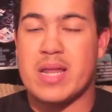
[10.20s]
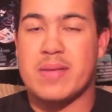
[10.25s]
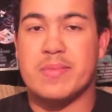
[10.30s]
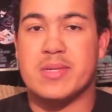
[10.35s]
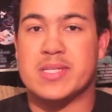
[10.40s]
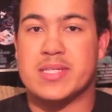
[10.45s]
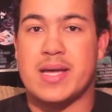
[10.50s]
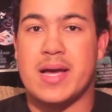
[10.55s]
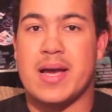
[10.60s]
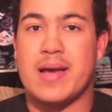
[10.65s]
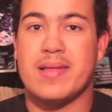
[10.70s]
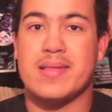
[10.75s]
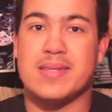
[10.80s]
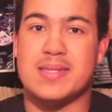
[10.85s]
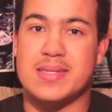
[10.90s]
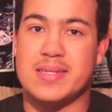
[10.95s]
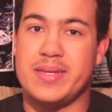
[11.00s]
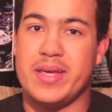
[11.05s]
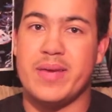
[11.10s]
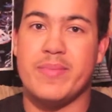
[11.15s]
name is Kyle, and
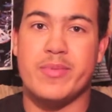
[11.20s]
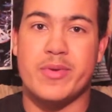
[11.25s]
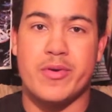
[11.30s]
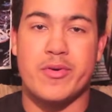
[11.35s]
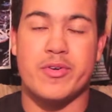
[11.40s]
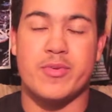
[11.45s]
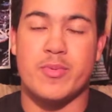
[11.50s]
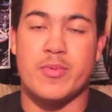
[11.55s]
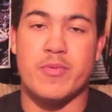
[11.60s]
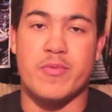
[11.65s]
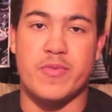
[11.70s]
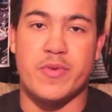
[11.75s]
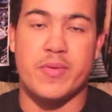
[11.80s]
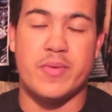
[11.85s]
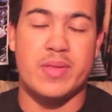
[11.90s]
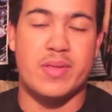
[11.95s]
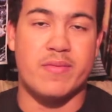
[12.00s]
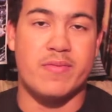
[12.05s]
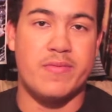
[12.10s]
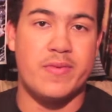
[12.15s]
today I'm going to be
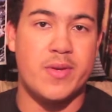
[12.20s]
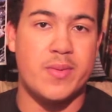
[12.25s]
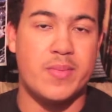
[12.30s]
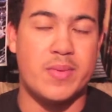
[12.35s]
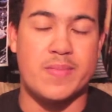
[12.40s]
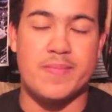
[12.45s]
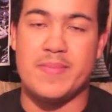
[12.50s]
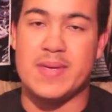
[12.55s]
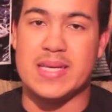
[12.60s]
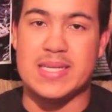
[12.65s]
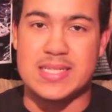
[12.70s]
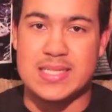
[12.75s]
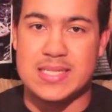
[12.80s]
reviewing the film The Big